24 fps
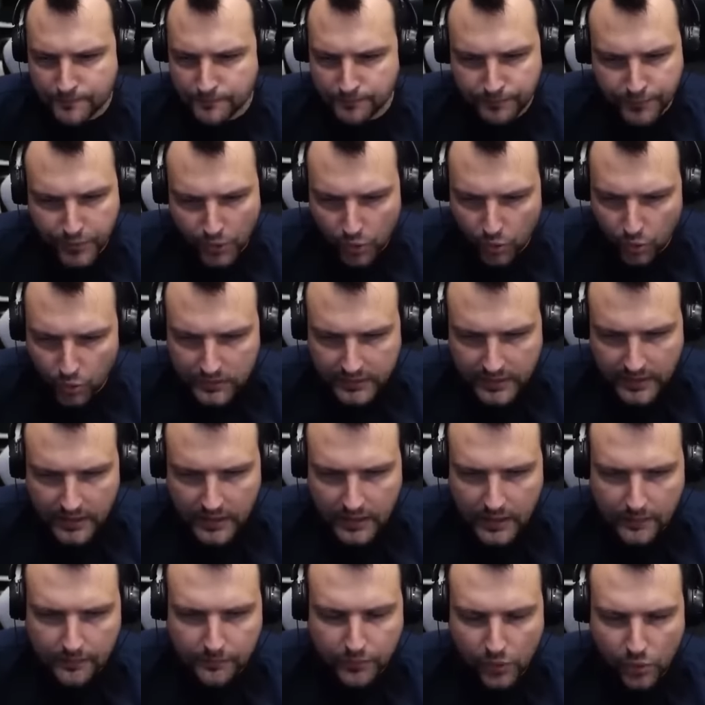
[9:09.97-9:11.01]

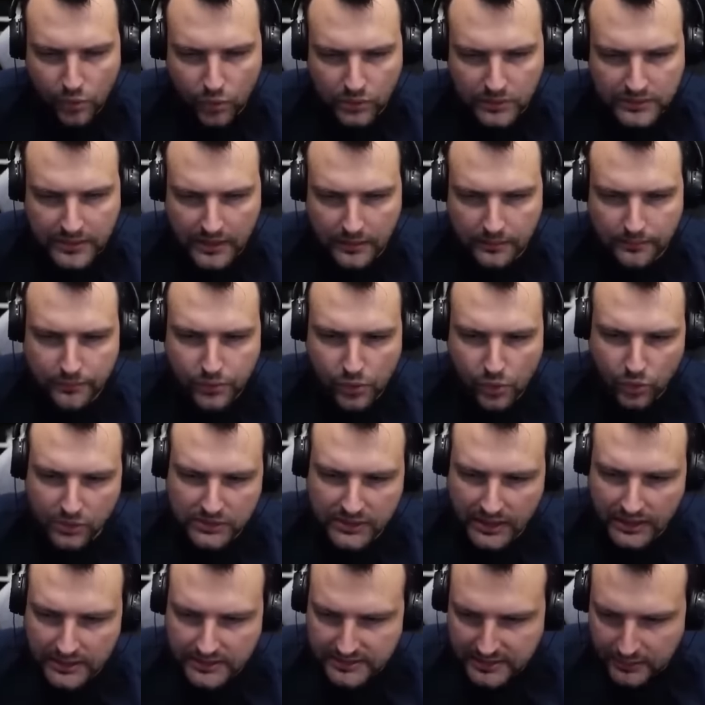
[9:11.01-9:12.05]
Brutal, brutal,
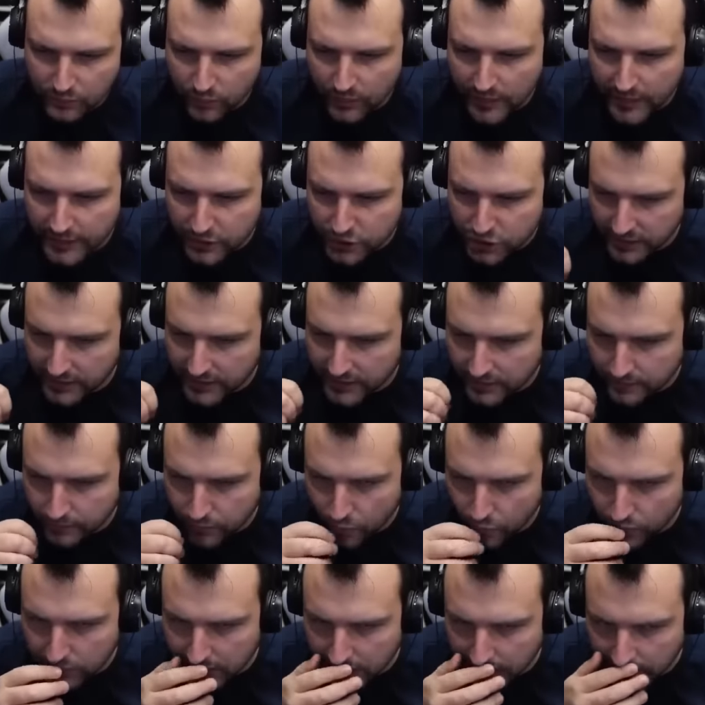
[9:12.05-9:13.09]
brutal situation and
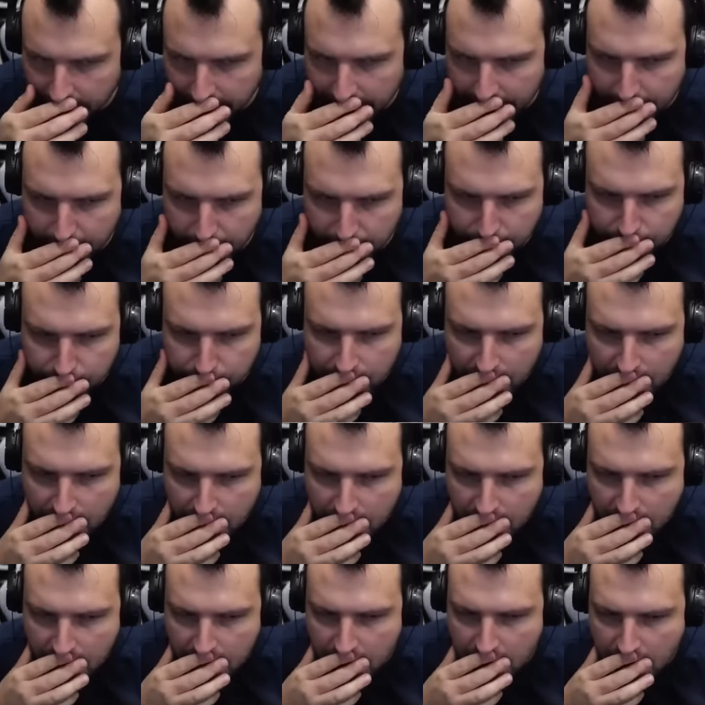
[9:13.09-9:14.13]
brutal game.
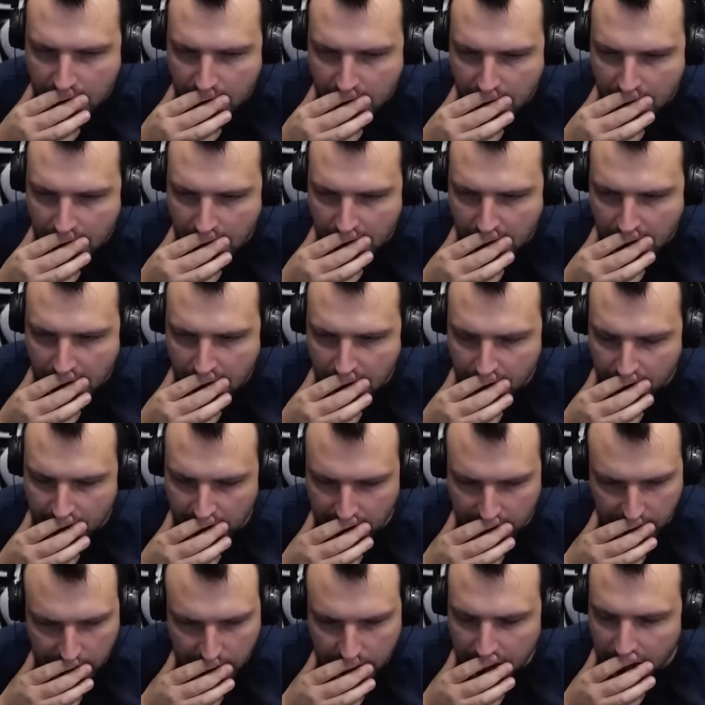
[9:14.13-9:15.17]

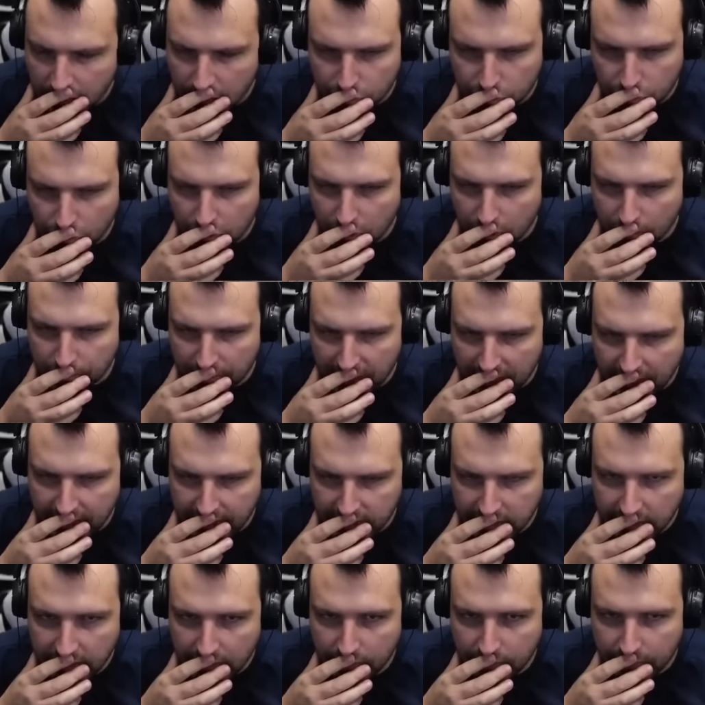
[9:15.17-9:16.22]
We're not going to
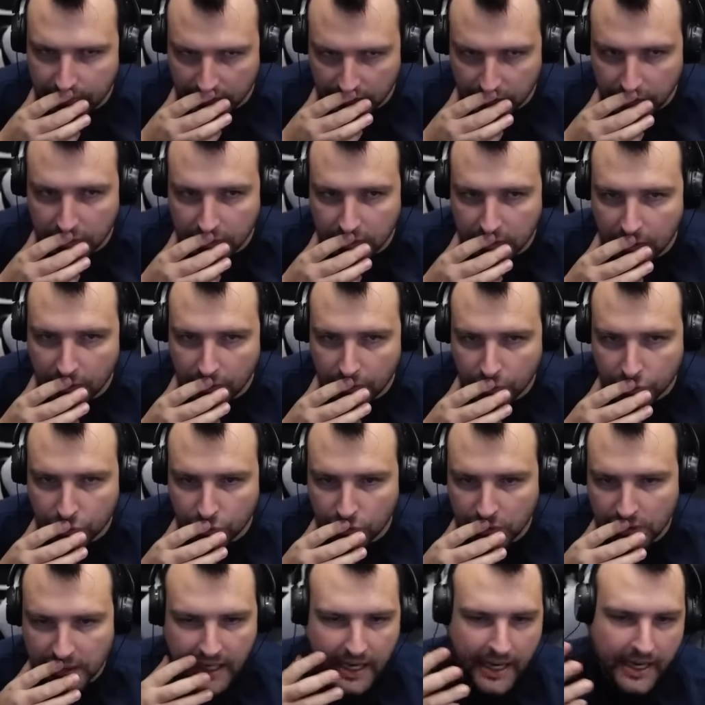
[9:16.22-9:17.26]
complain, we're not going to
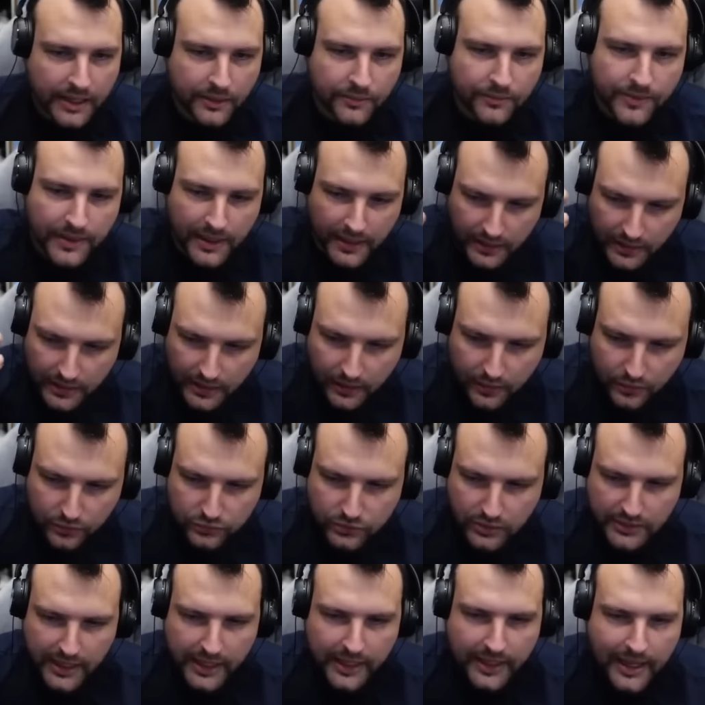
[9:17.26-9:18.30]
cry, we are going
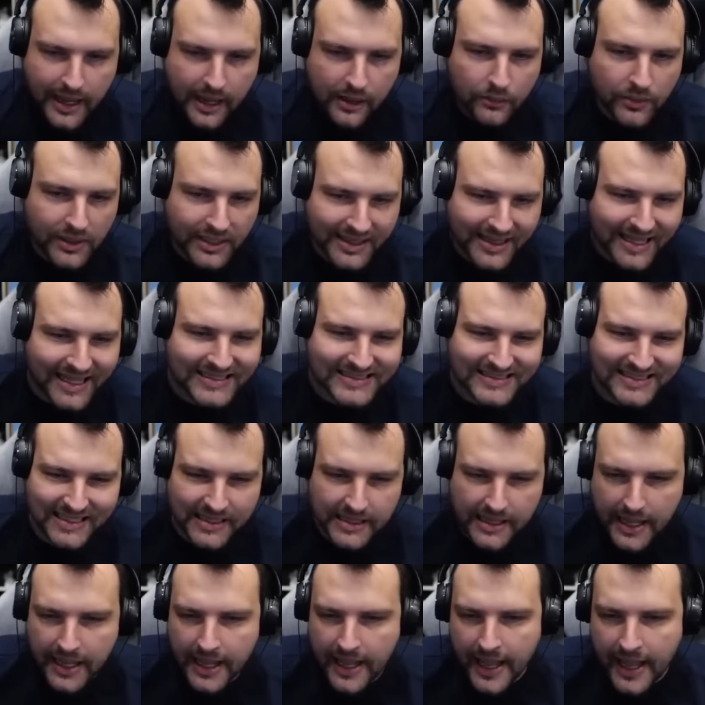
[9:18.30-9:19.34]
to take our nuts
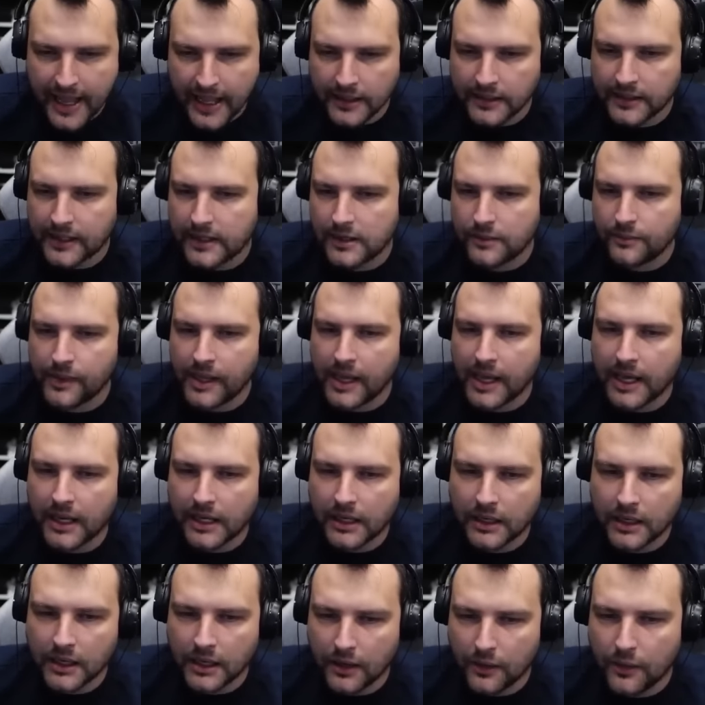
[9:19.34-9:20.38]
in the hand and we
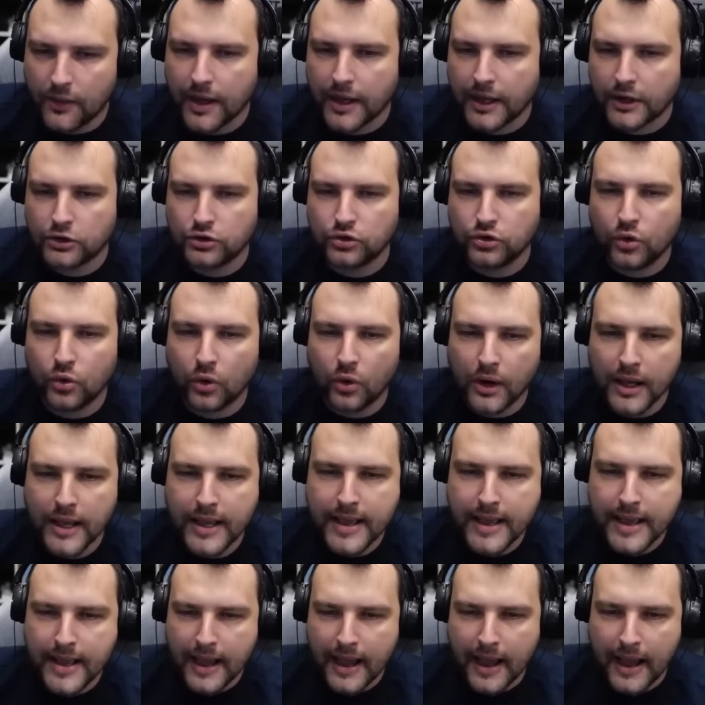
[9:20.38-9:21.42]
are going to
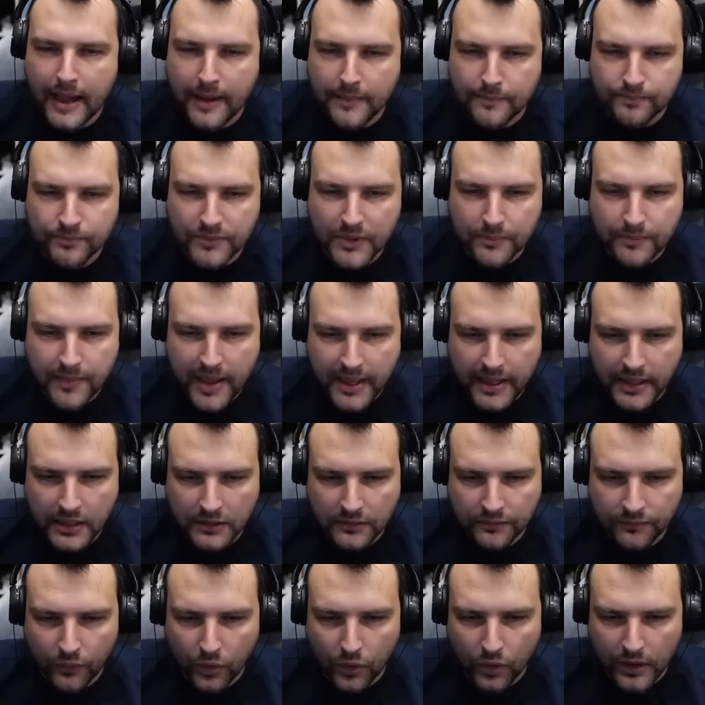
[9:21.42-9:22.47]
make
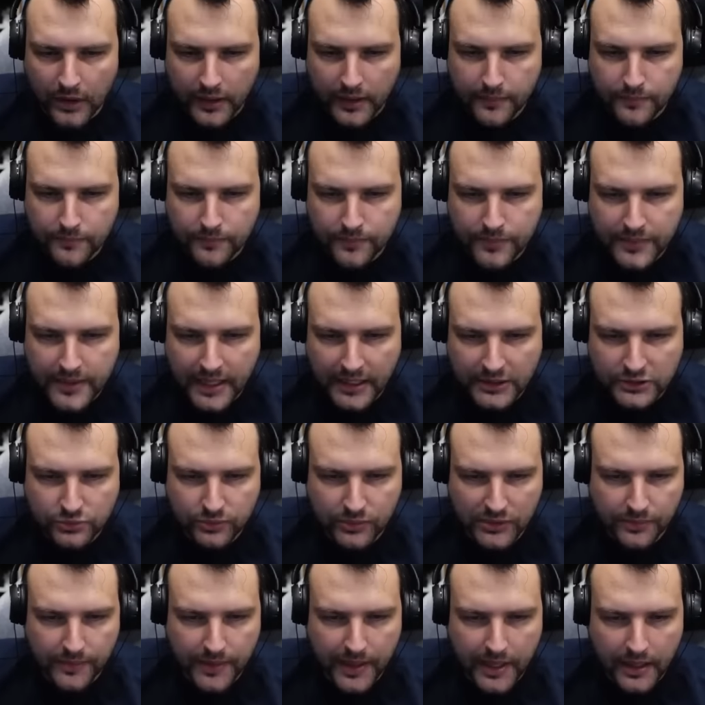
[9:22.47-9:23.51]
it work. That's
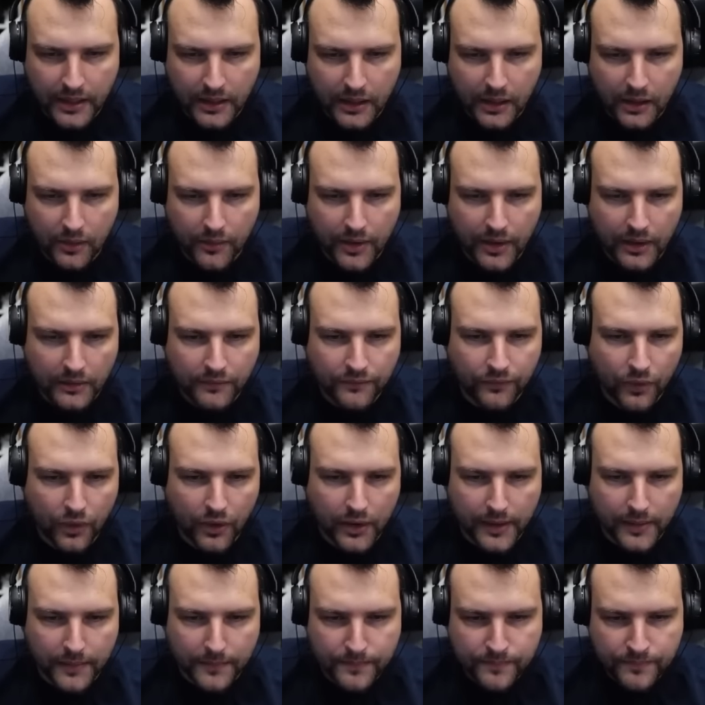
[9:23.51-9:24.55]
what we are going
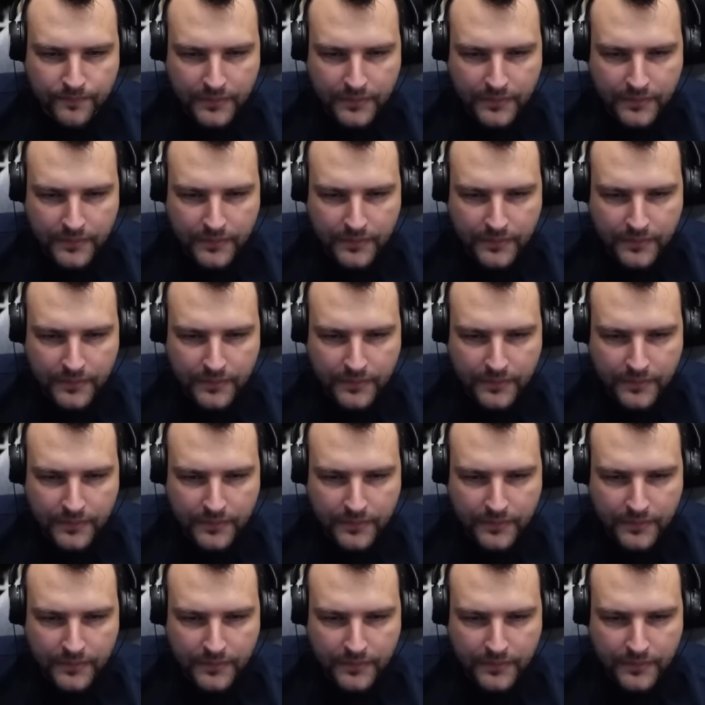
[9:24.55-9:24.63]
for.